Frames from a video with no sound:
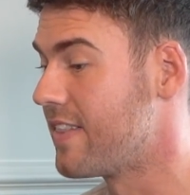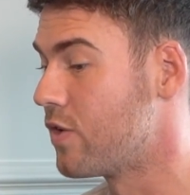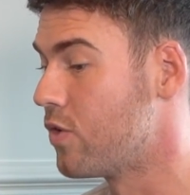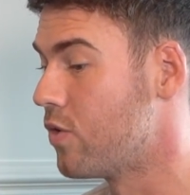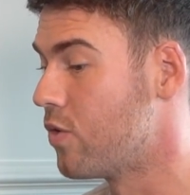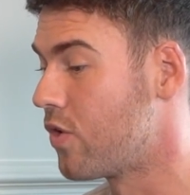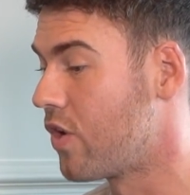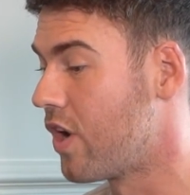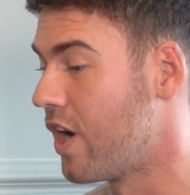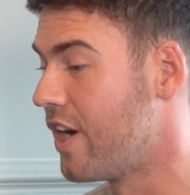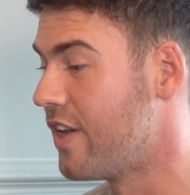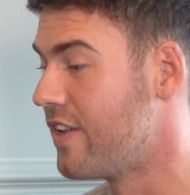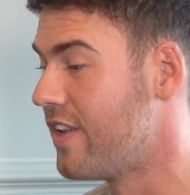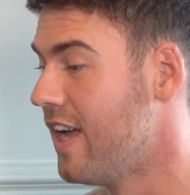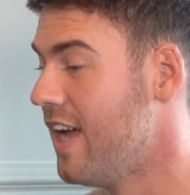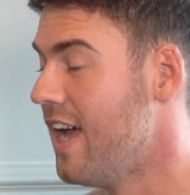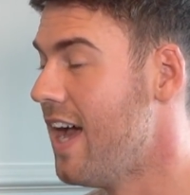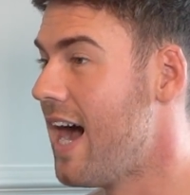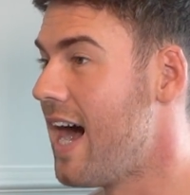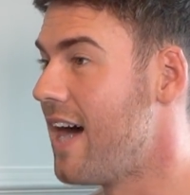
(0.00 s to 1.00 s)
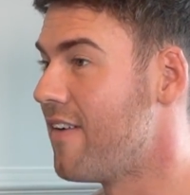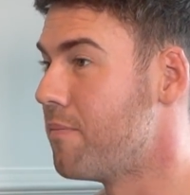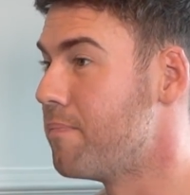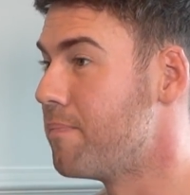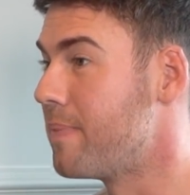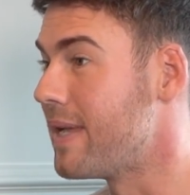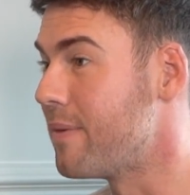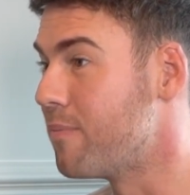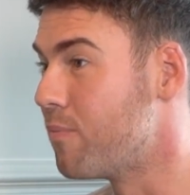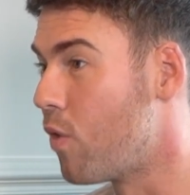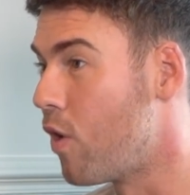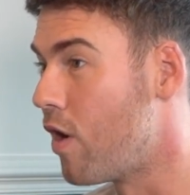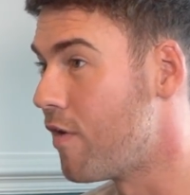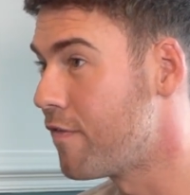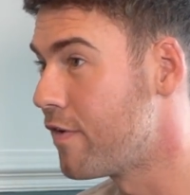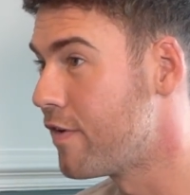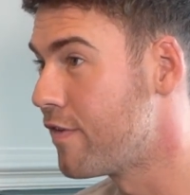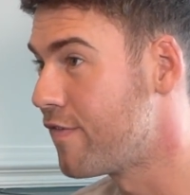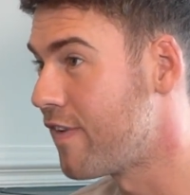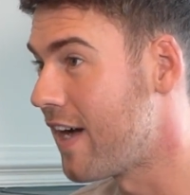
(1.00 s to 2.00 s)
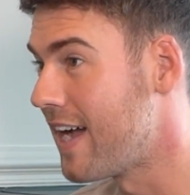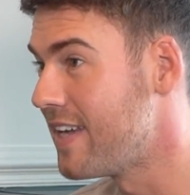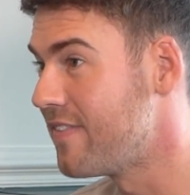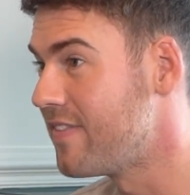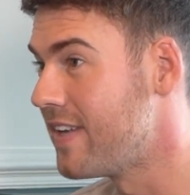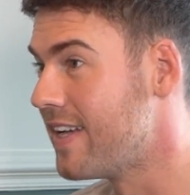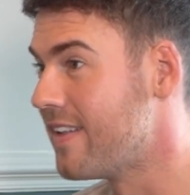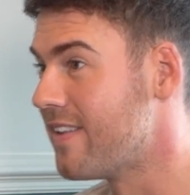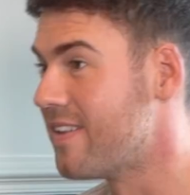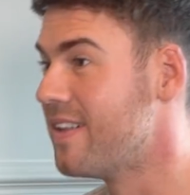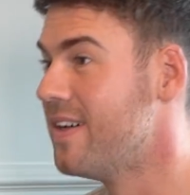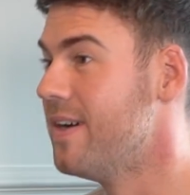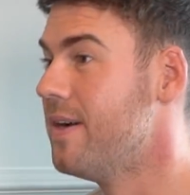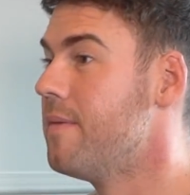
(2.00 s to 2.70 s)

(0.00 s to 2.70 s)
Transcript: their own ground, having beaten Watford 5-0.